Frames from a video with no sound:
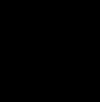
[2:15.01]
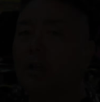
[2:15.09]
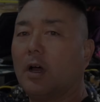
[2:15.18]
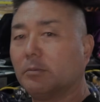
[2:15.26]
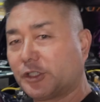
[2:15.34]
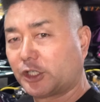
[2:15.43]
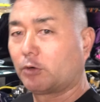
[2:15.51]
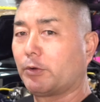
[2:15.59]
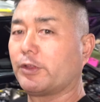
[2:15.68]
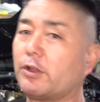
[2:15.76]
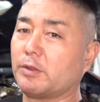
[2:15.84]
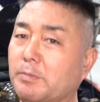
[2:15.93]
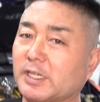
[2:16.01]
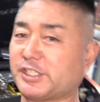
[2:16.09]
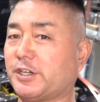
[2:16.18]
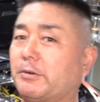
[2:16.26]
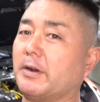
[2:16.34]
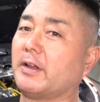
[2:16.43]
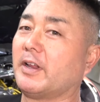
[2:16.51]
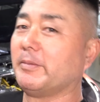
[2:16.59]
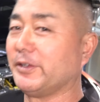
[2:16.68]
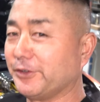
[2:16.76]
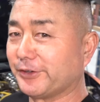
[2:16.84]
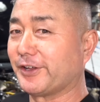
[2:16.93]
I'm sure with all the messing around I've
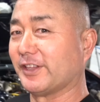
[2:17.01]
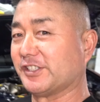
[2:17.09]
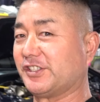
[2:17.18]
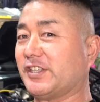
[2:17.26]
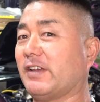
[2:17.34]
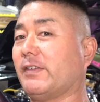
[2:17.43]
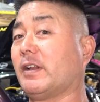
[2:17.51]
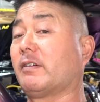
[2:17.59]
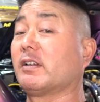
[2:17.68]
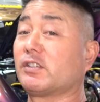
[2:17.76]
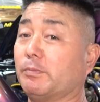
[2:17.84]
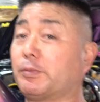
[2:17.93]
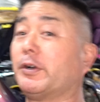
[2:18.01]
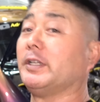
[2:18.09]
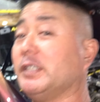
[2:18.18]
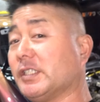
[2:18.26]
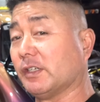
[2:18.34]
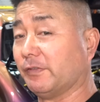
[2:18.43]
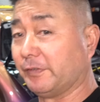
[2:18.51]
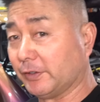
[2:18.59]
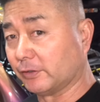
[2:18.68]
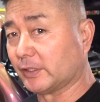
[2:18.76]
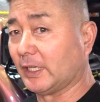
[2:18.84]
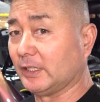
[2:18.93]
been doing on the 7, I've got some pretty decent
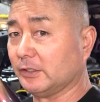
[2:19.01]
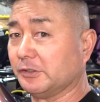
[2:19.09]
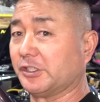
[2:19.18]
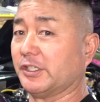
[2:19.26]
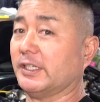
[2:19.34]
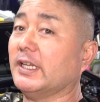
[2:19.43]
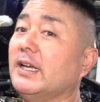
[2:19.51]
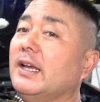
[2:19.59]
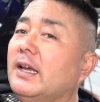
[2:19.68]
fuel dilution.